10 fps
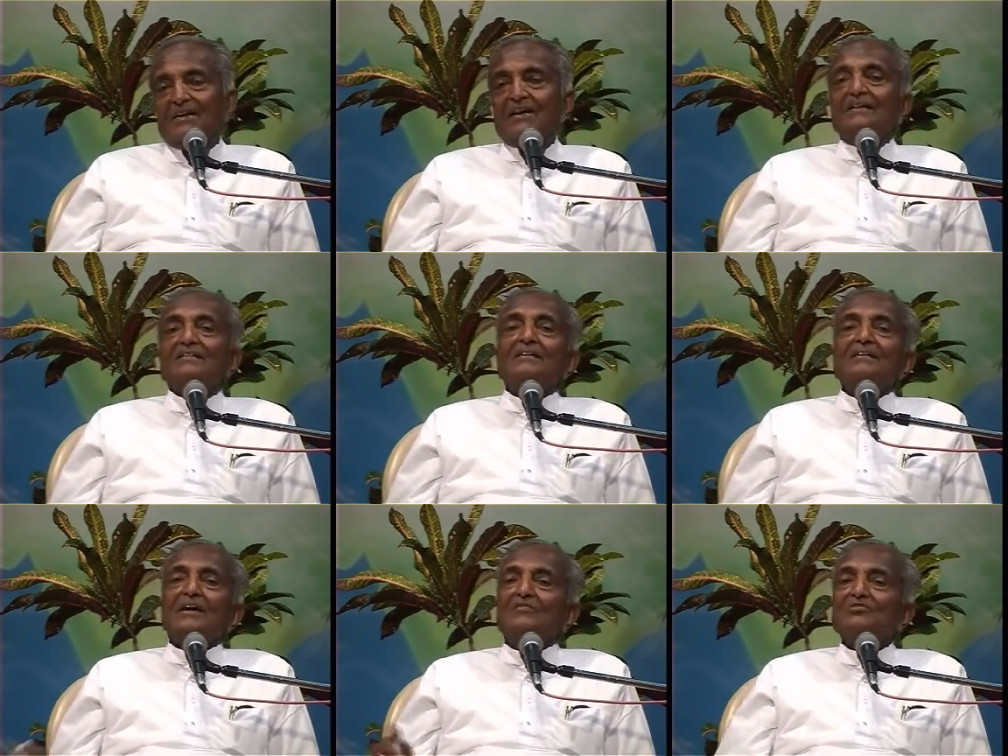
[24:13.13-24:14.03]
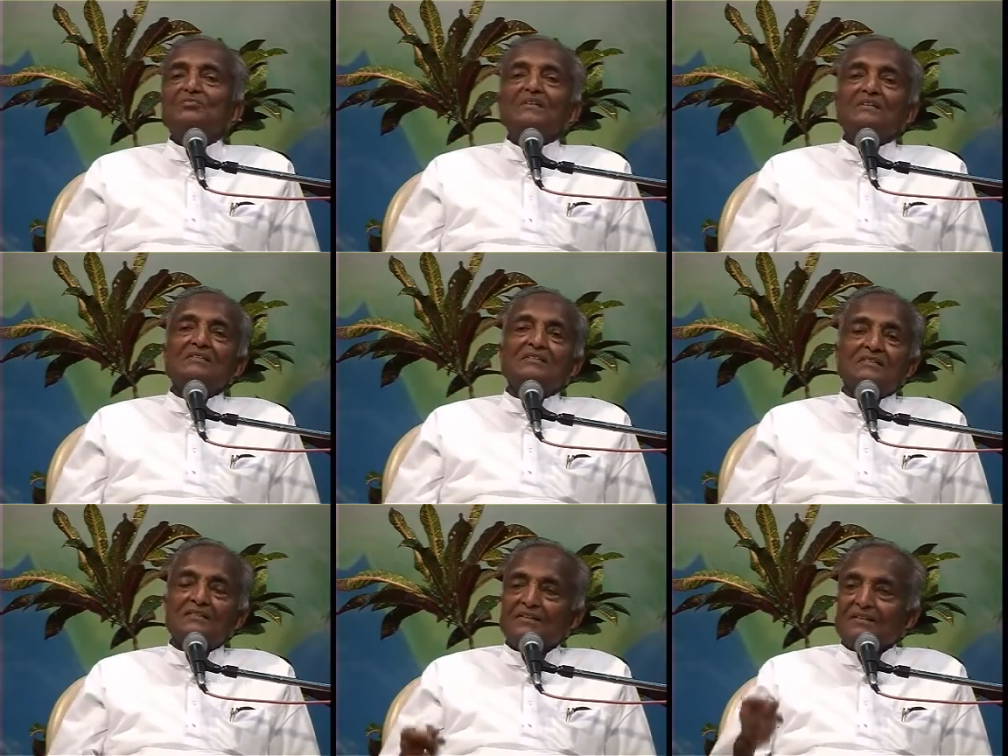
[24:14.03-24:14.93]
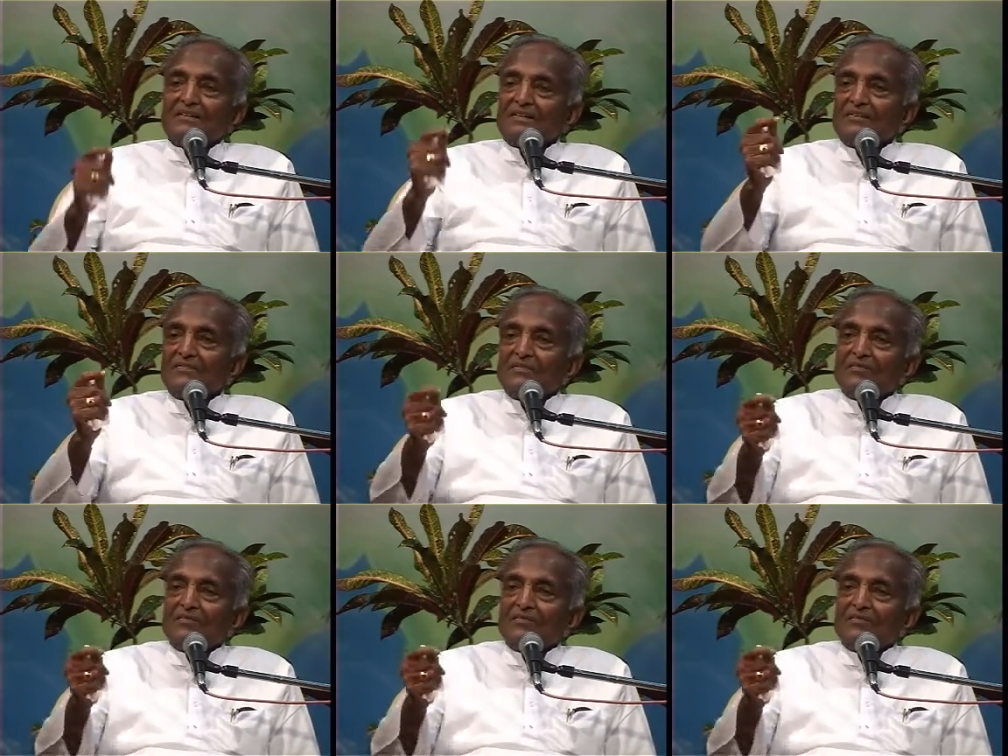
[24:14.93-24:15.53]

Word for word: And in that divorce petition, the